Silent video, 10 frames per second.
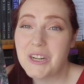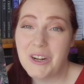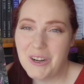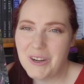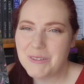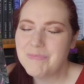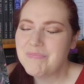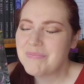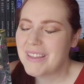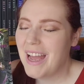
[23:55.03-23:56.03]
to her
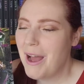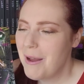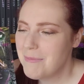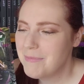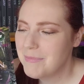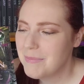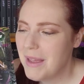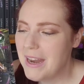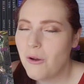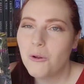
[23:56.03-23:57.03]
um,
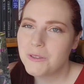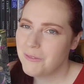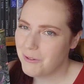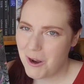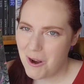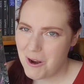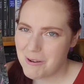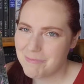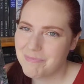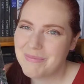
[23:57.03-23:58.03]
and only for
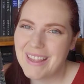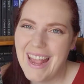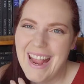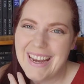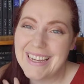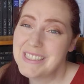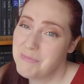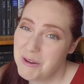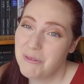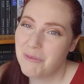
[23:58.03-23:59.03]
her and it's
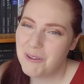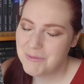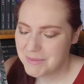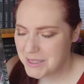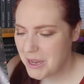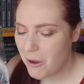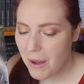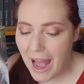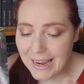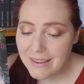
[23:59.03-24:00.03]
beautiful.
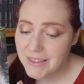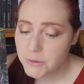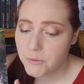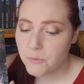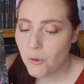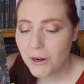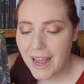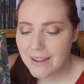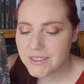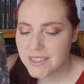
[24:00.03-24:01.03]
So I gave this one four and
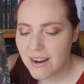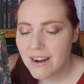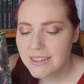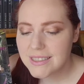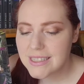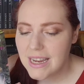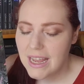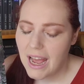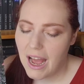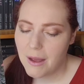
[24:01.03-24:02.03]
a half stars,
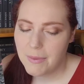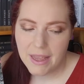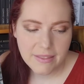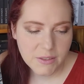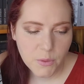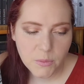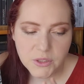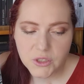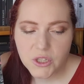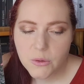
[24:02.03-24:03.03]
um, and this one
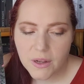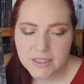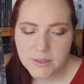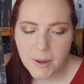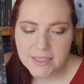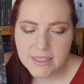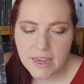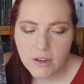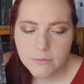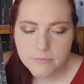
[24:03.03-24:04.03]
was a two on the spice
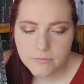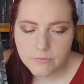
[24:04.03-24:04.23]
scale.